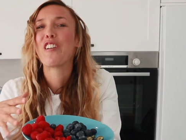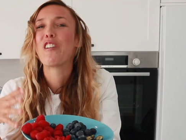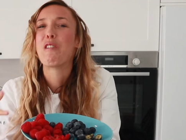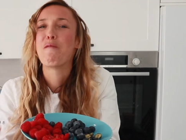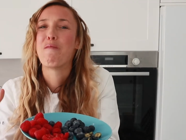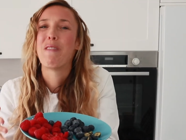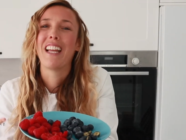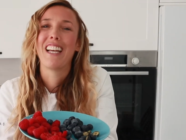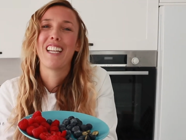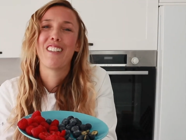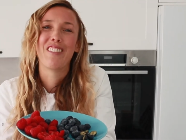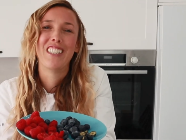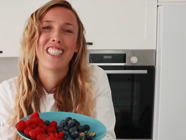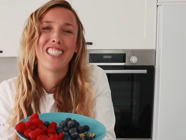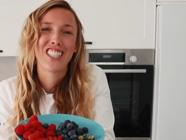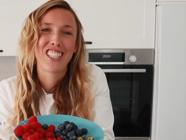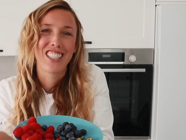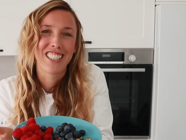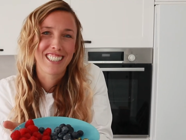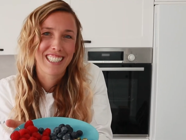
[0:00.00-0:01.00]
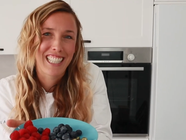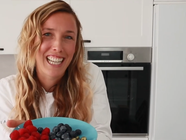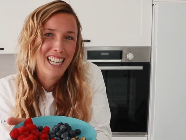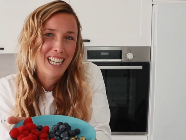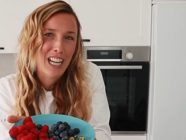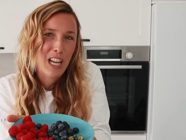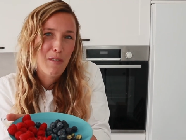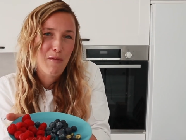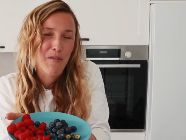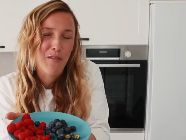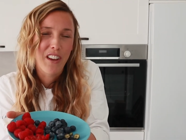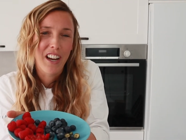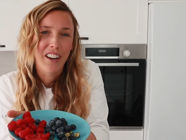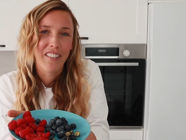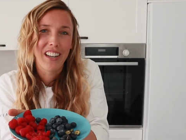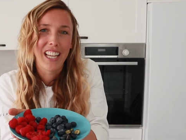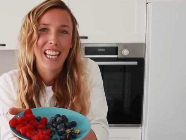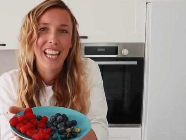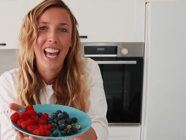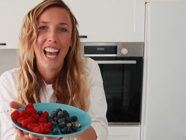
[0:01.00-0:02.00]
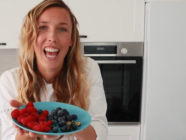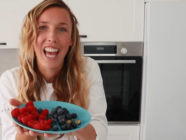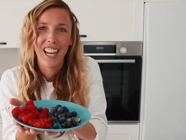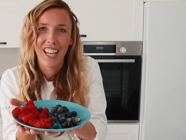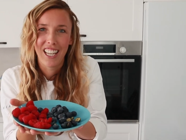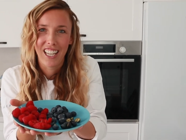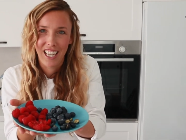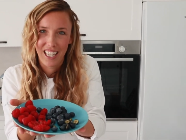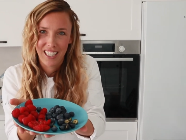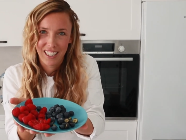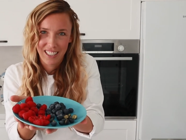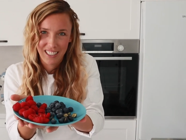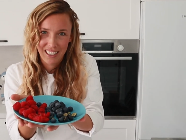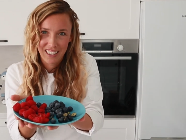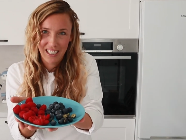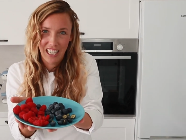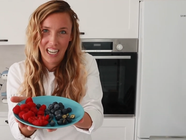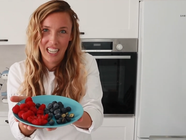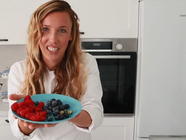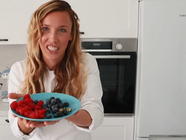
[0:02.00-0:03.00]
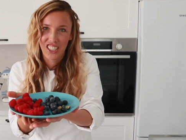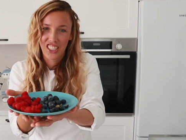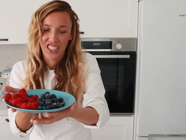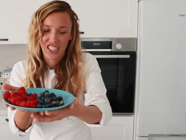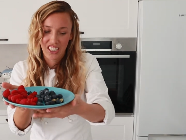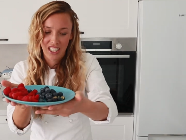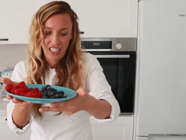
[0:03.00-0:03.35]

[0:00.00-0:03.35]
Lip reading: your plate will just get a very elegant touch.